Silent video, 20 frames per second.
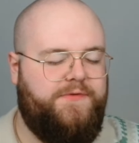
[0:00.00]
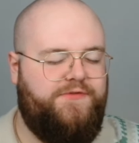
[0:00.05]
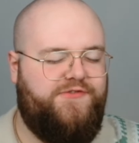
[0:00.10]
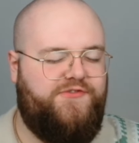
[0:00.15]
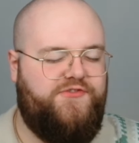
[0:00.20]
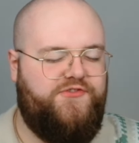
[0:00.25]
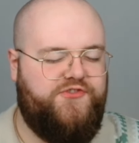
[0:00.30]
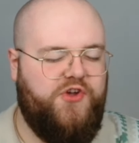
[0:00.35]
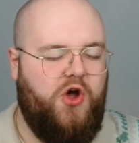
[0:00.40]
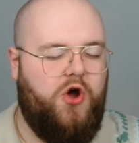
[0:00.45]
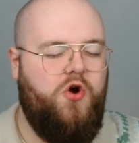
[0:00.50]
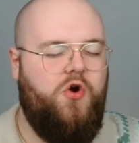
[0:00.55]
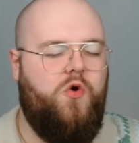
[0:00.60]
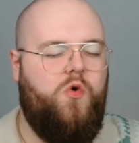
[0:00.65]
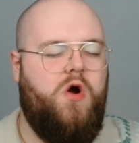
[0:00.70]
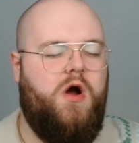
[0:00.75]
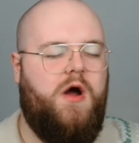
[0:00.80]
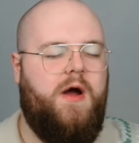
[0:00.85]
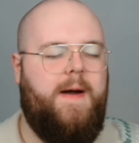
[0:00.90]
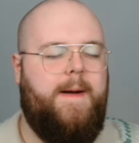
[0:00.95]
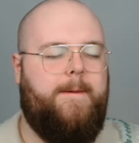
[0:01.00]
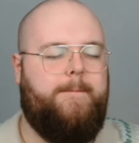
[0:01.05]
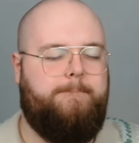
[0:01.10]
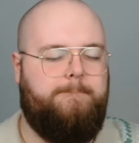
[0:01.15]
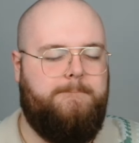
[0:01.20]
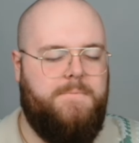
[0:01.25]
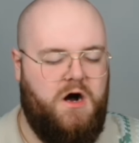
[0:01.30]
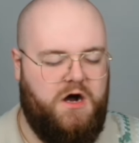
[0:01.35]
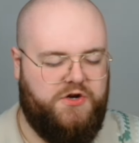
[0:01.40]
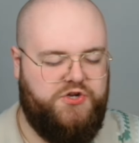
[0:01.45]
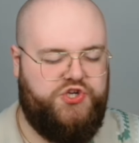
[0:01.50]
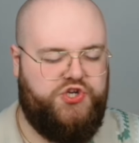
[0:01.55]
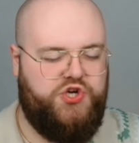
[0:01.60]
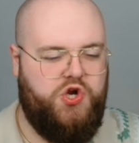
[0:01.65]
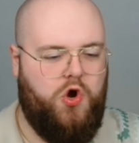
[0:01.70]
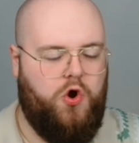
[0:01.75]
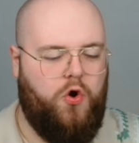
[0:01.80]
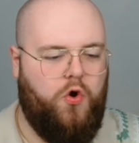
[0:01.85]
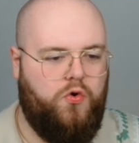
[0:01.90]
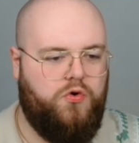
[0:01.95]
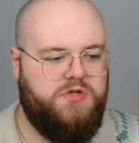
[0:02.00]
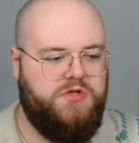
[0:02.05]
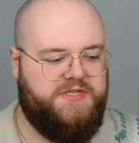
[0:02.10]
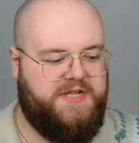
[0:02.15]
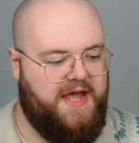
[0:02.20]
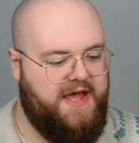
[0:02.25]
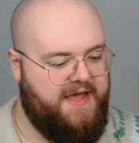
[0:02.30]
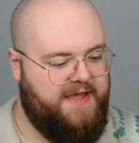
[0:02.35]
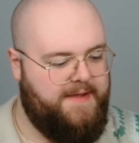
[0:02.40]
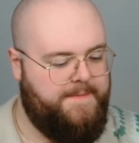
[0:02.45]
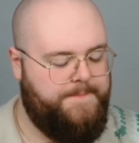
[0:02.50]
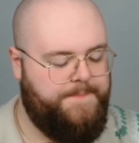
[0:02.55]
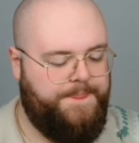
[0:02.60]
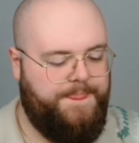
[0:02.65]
so much all day.